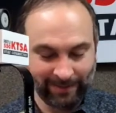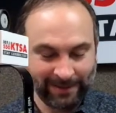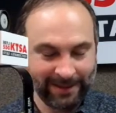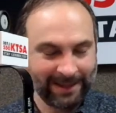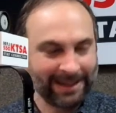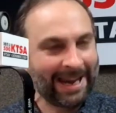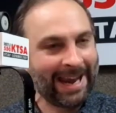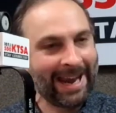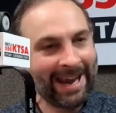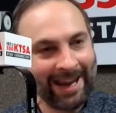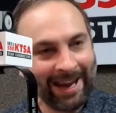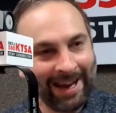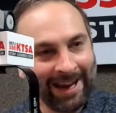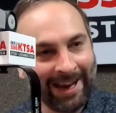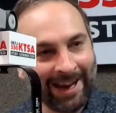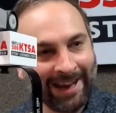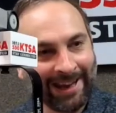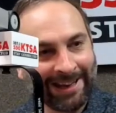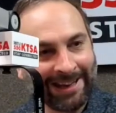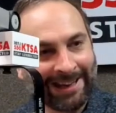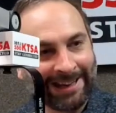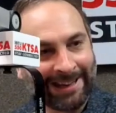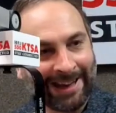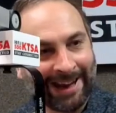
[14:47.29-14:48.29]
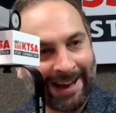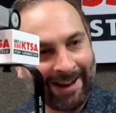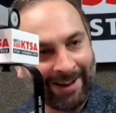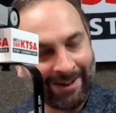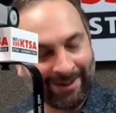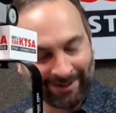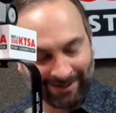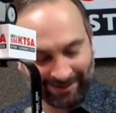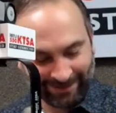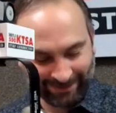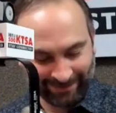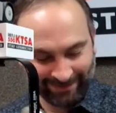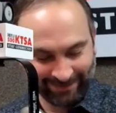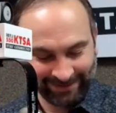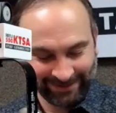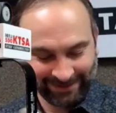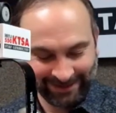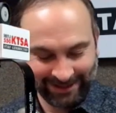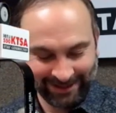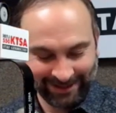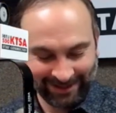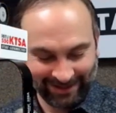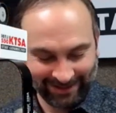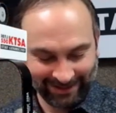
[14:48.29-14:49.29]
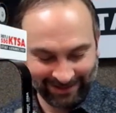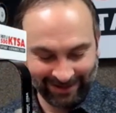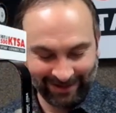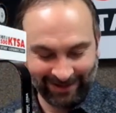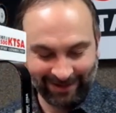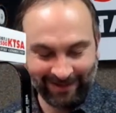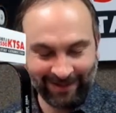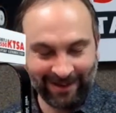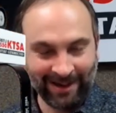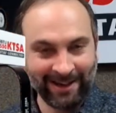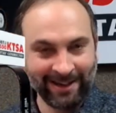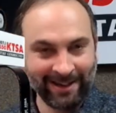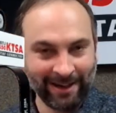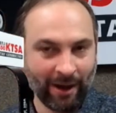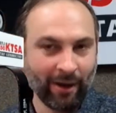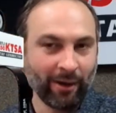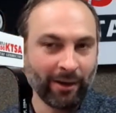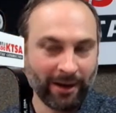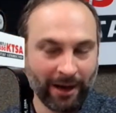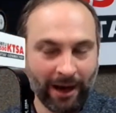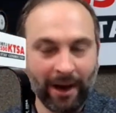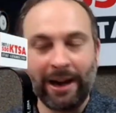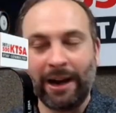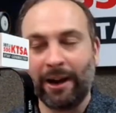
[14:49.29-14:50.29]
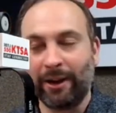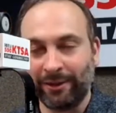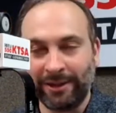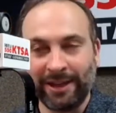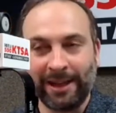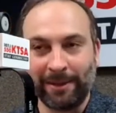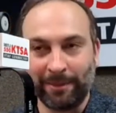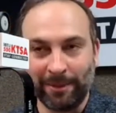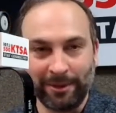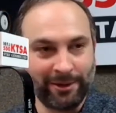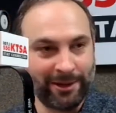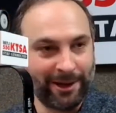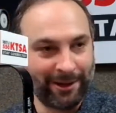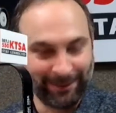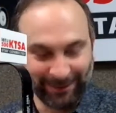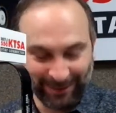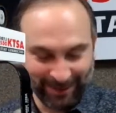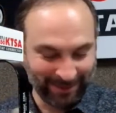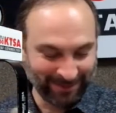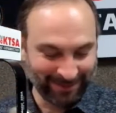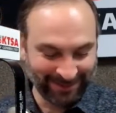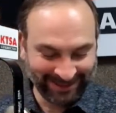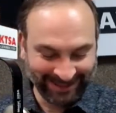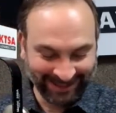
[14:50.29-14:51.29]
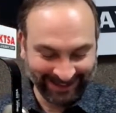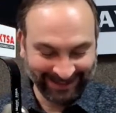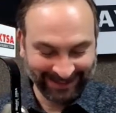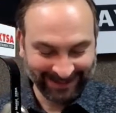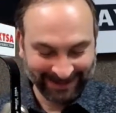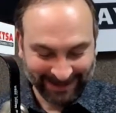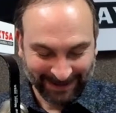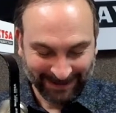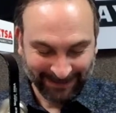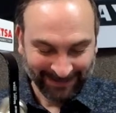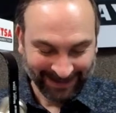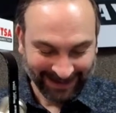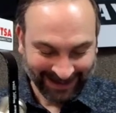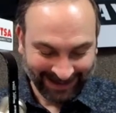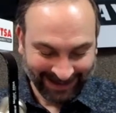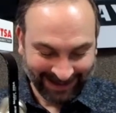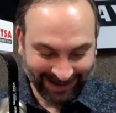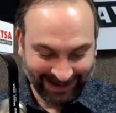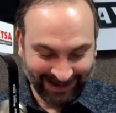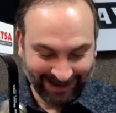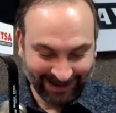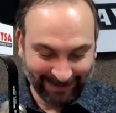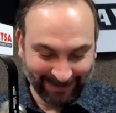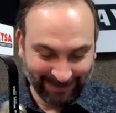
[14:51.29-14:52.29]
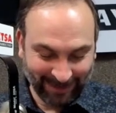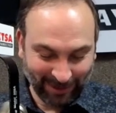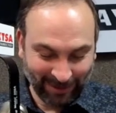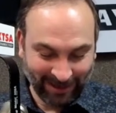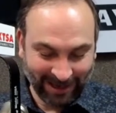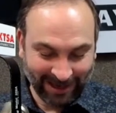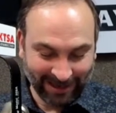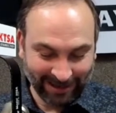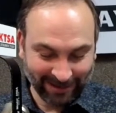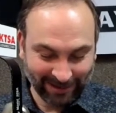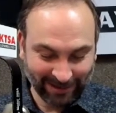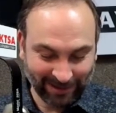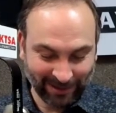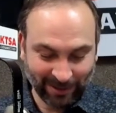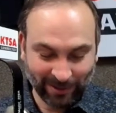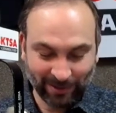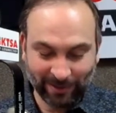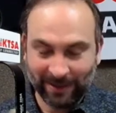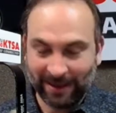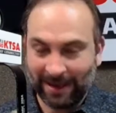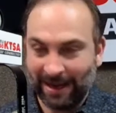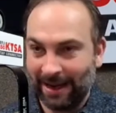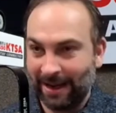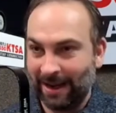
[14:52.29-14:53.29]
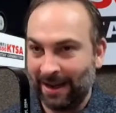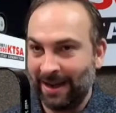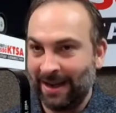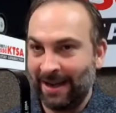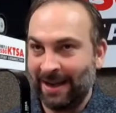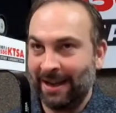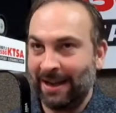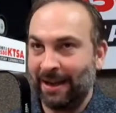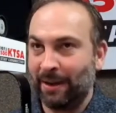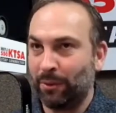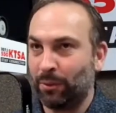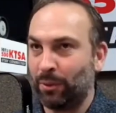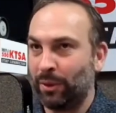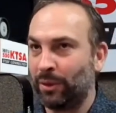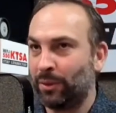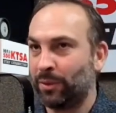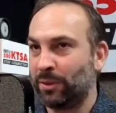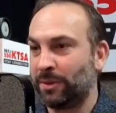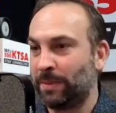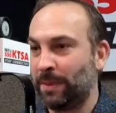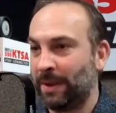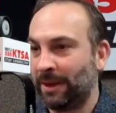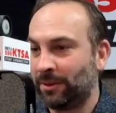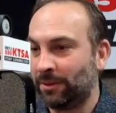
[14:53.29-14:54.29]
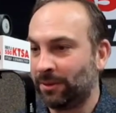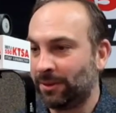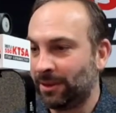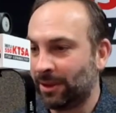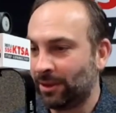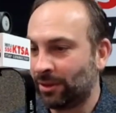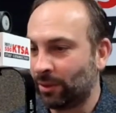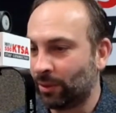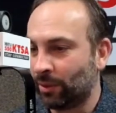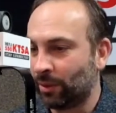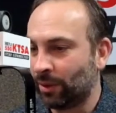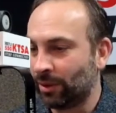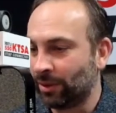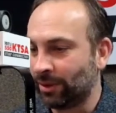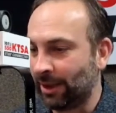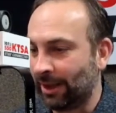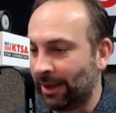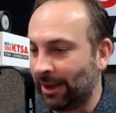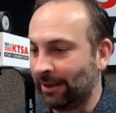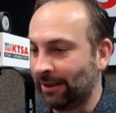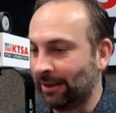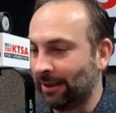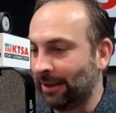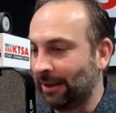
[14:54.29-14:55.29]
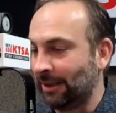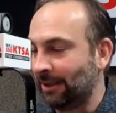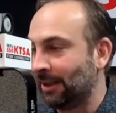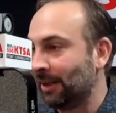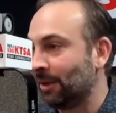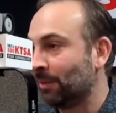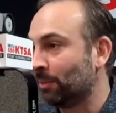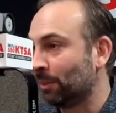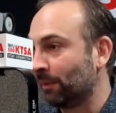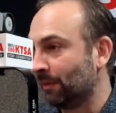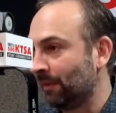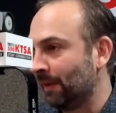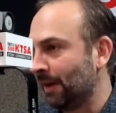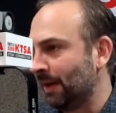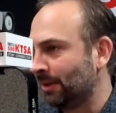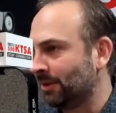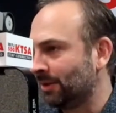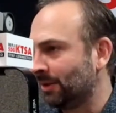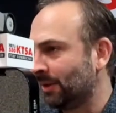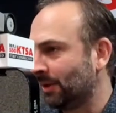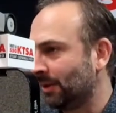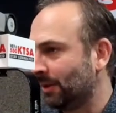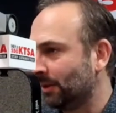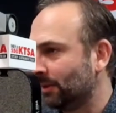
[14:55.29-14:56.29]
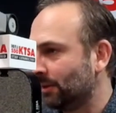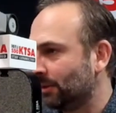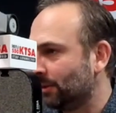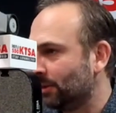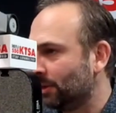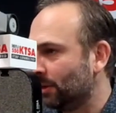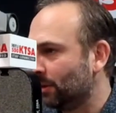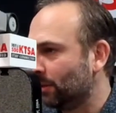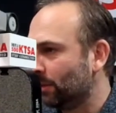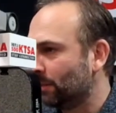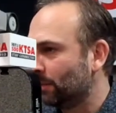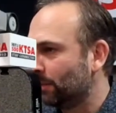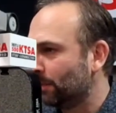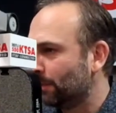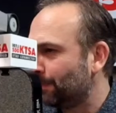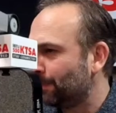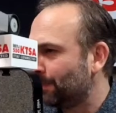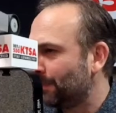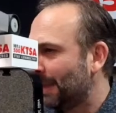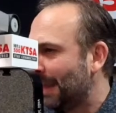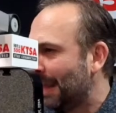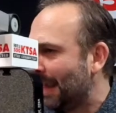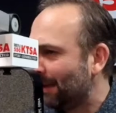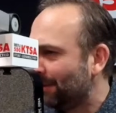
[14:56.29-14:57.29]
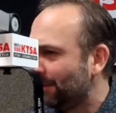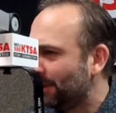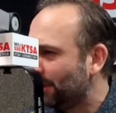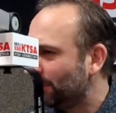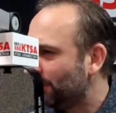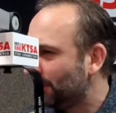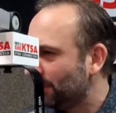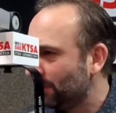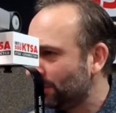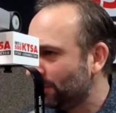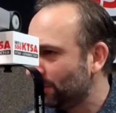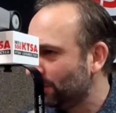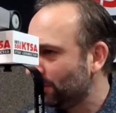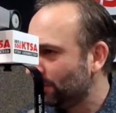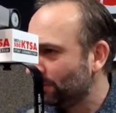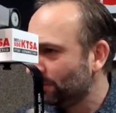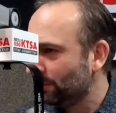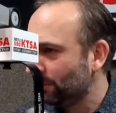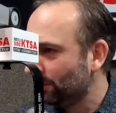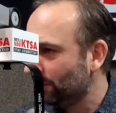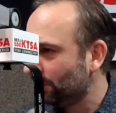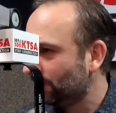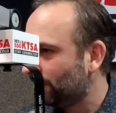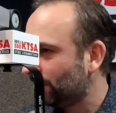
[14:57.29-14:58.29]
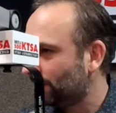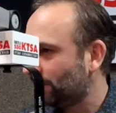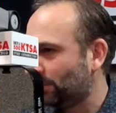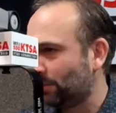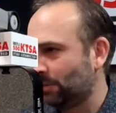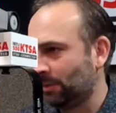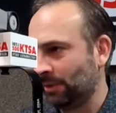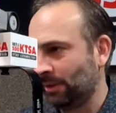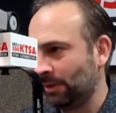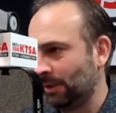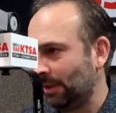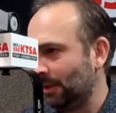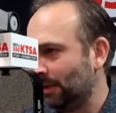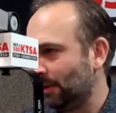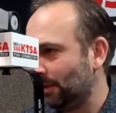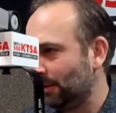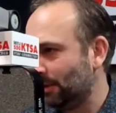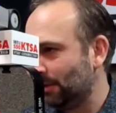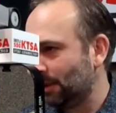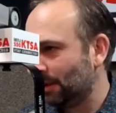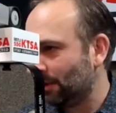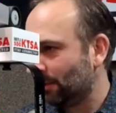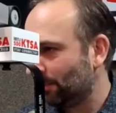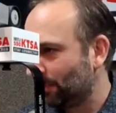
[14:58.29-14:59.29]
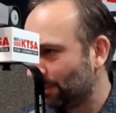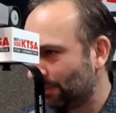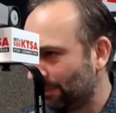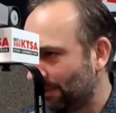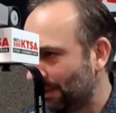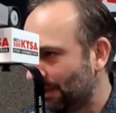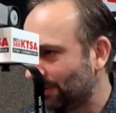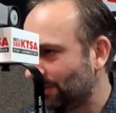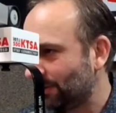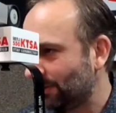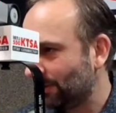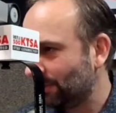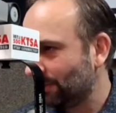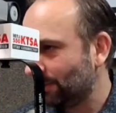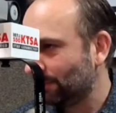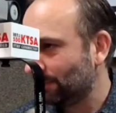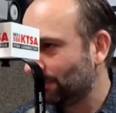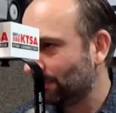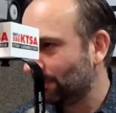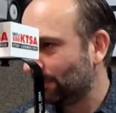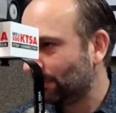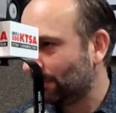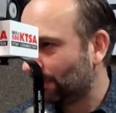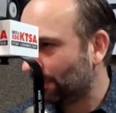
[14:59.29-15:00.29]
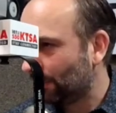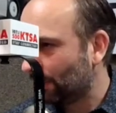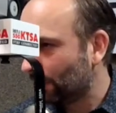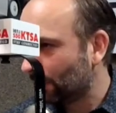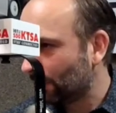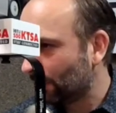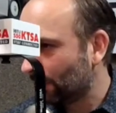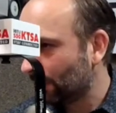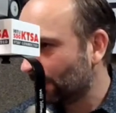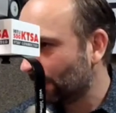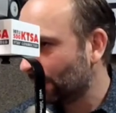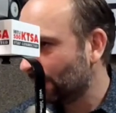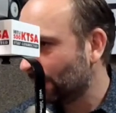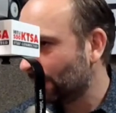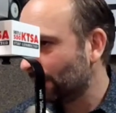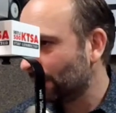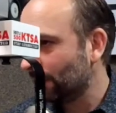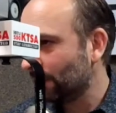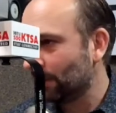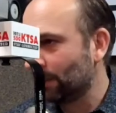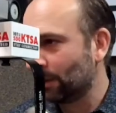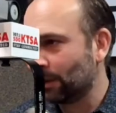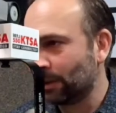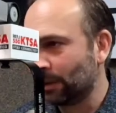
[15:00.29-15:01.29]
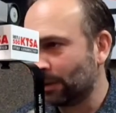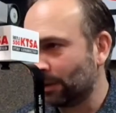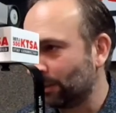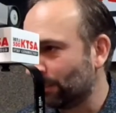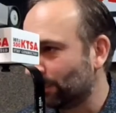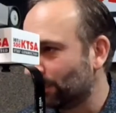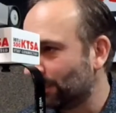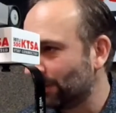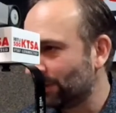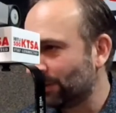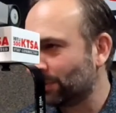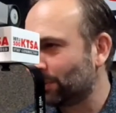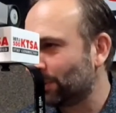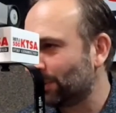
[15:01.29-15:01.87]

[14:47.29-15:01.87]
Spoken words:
It's like, hey, now. All right, I'll take him to jail. No, I'm just kidding. Okay, so with respect to essential oils and the dental profession, so have they been used in the dental profession before, or what's the